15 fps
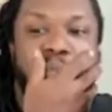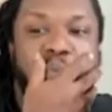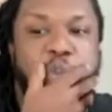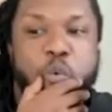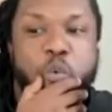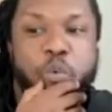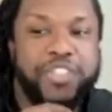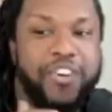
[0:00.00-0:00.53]

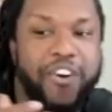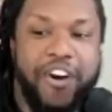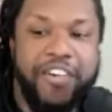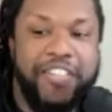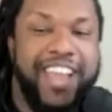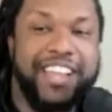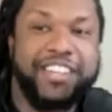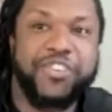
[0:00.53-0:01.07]
with all
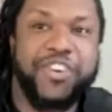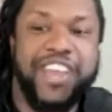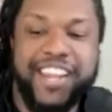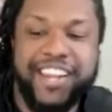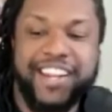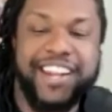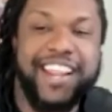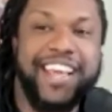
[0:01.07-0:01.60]
that
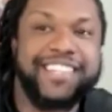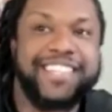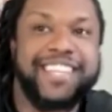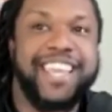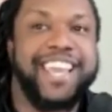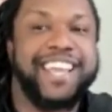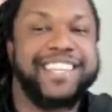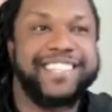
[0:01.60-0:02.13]
training and
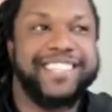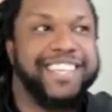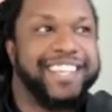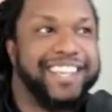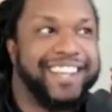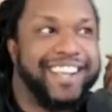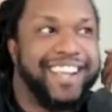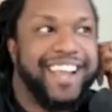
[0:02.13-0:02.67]

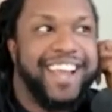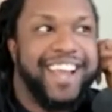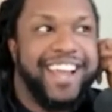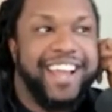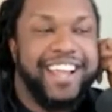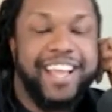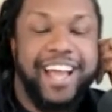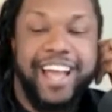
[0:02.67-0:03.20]
education,
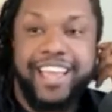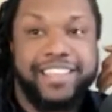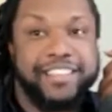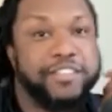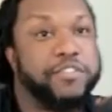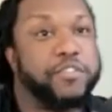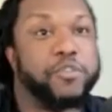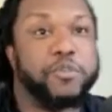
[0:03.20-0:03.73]
I
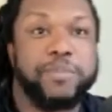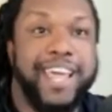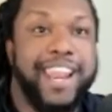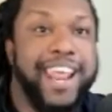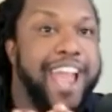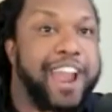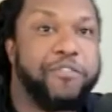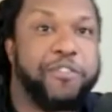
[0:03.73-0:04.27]
assume that
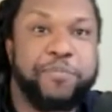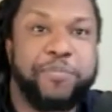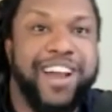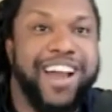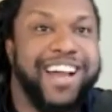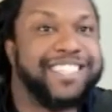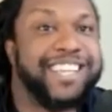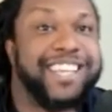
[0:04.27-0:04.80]
every
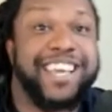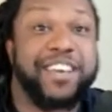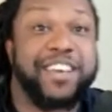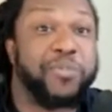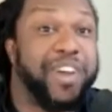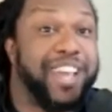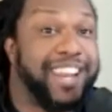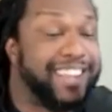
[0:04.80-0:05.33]
project has
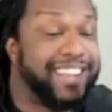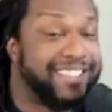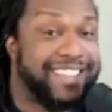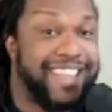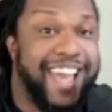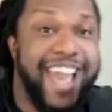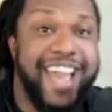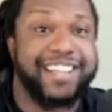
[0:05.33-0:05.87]
went
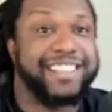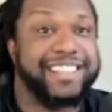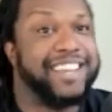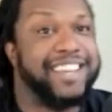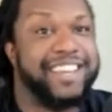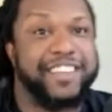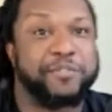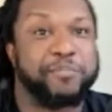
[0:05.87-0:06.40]

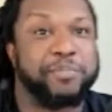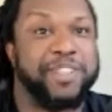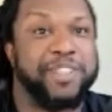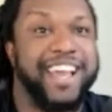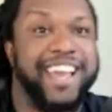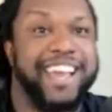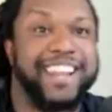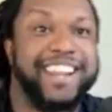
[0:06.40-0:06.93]
exactly as
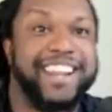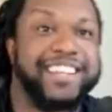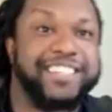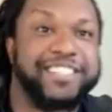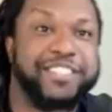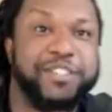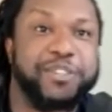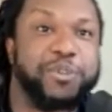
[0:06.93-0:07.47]
planned
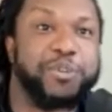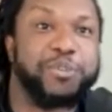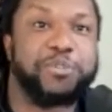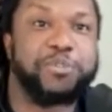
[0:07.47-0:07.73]
as you